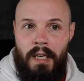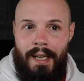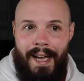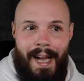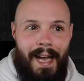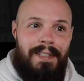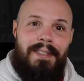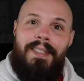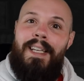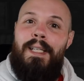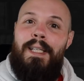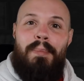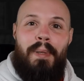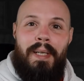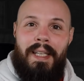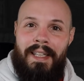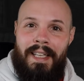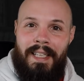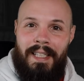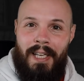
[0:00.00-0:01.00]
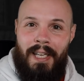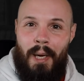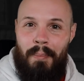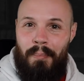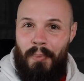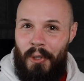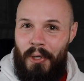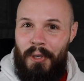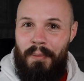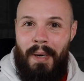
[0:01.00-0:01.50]
Ask anybody that got
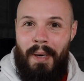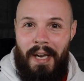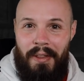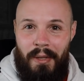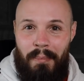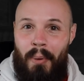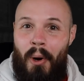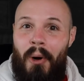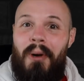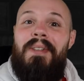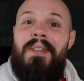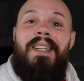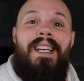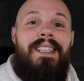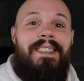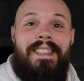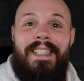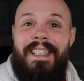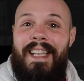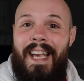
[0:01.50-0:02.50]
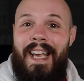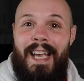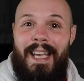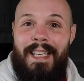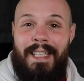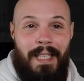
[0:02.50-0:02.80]
burned by the Parse SDK,